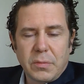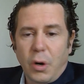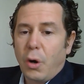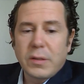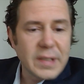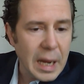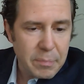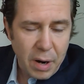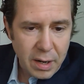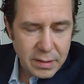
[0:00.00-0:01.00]
all
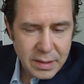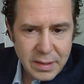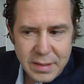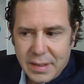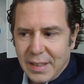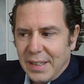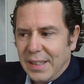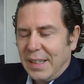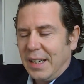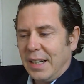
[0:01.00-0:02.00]
site partners
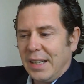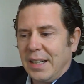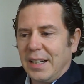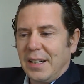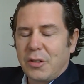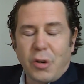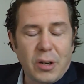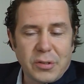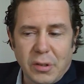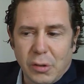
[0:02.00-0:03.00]

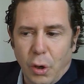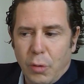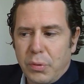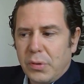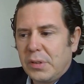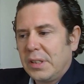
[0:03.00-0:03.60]
across the globe,